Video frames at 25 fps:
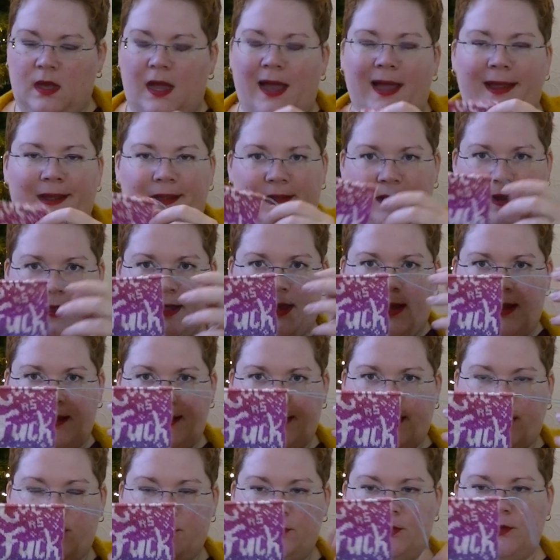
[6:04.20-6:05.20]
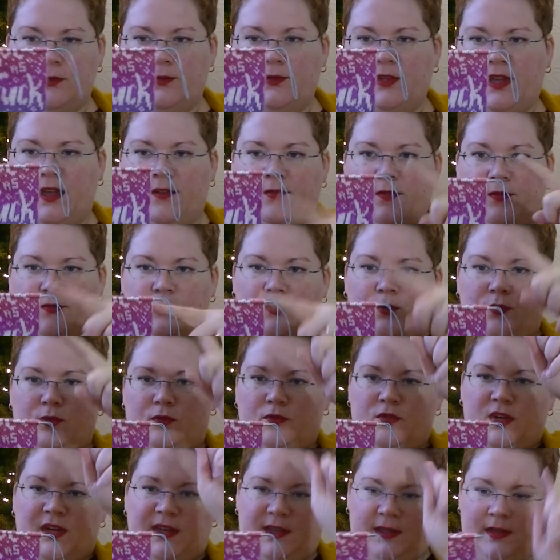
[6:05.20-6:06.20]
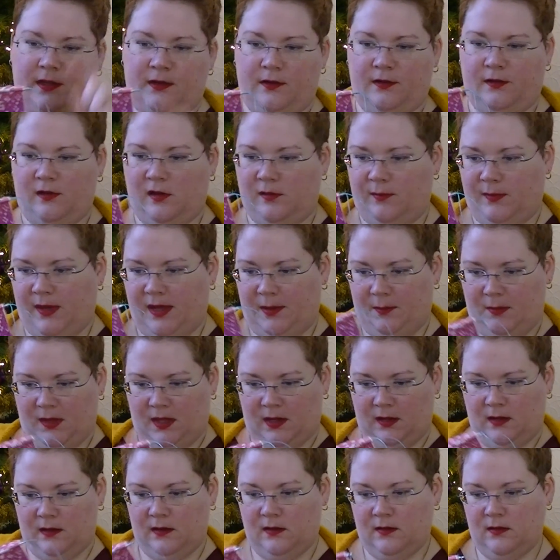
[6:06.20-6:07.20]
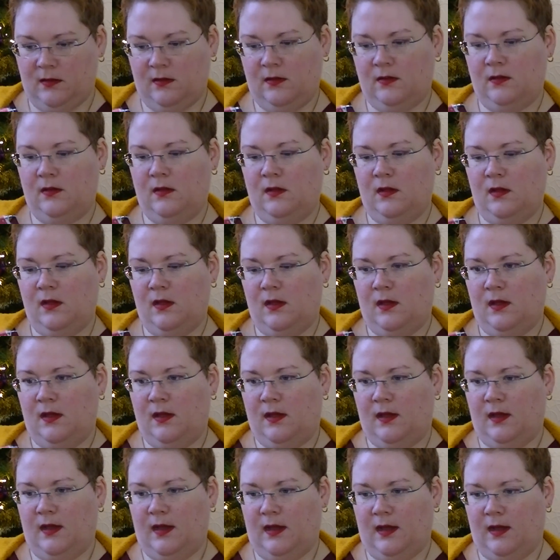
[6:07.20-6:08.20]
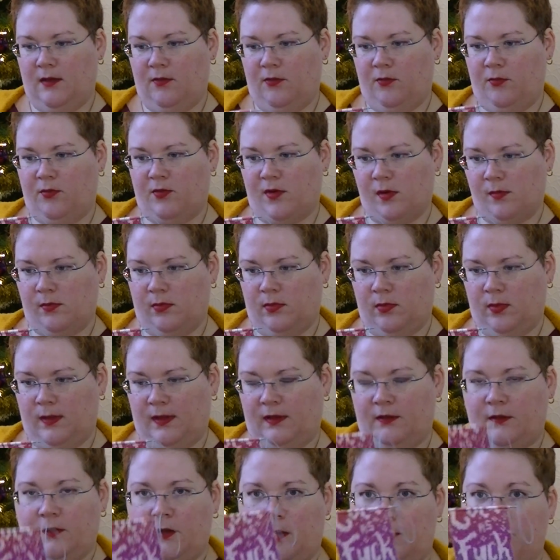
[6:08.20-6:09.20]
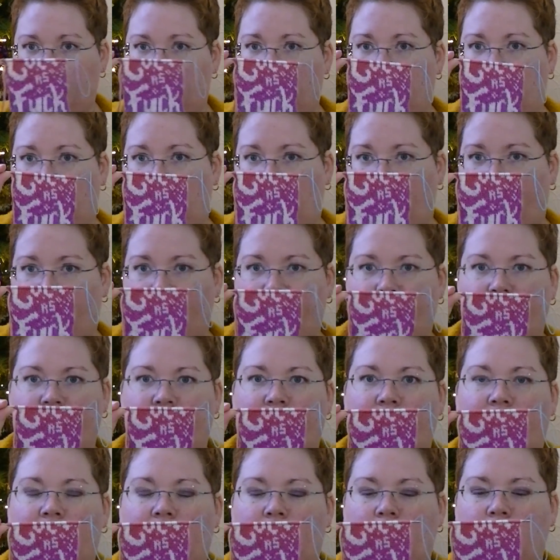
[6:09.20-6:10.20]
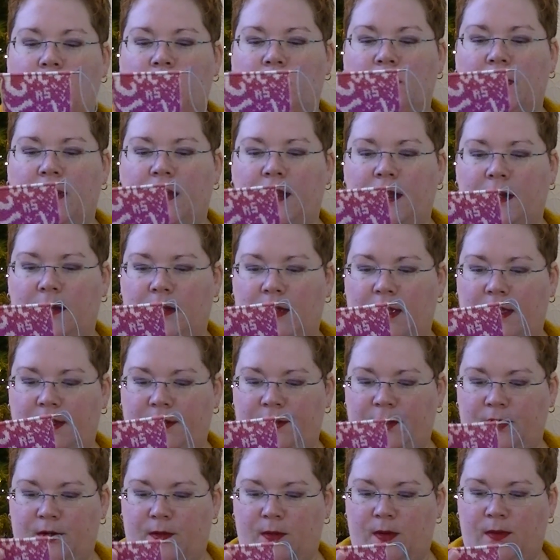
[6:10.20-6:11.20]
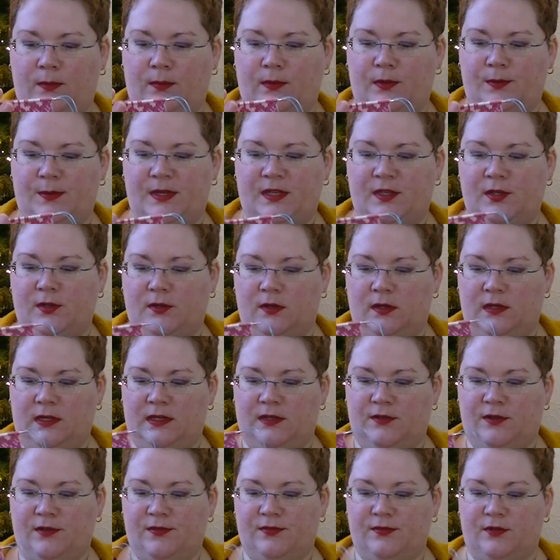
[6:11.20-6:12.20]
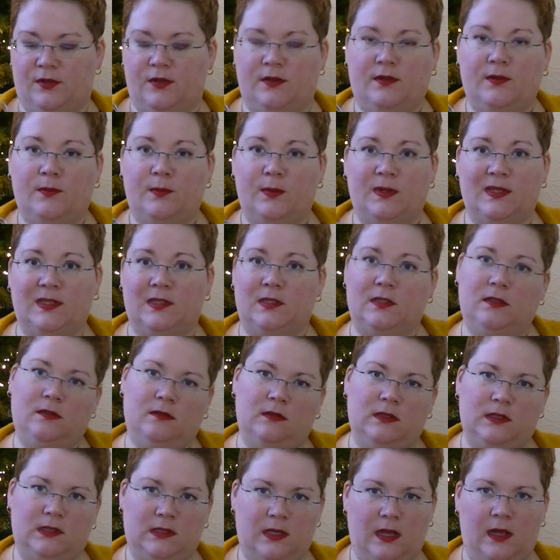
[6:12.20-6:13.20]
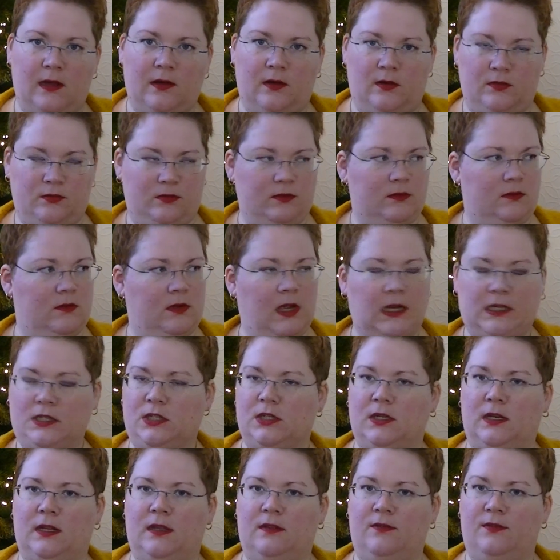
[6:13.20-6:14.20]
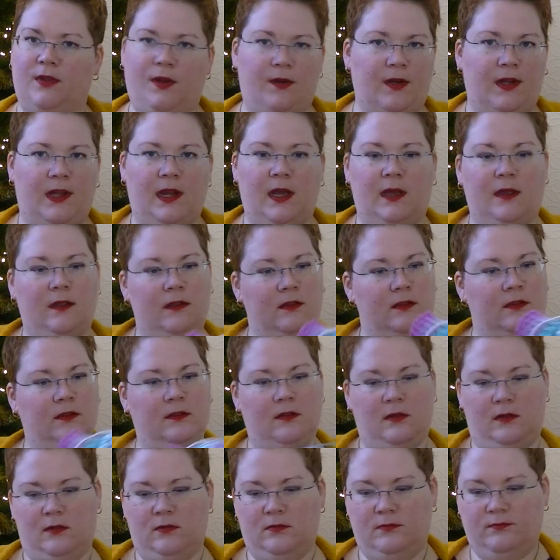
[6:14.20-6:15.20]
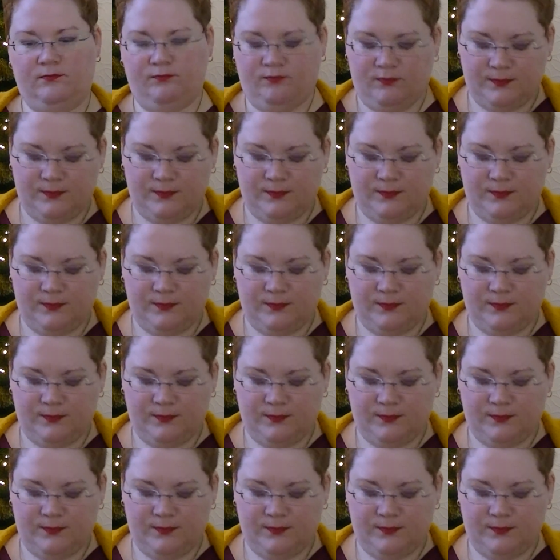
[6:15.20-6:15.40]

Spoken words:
I now don't have a full gradient on my mitten. I will probably stop somewhere in the yellow, and the other one will be totally different, which is also actually very nice. So,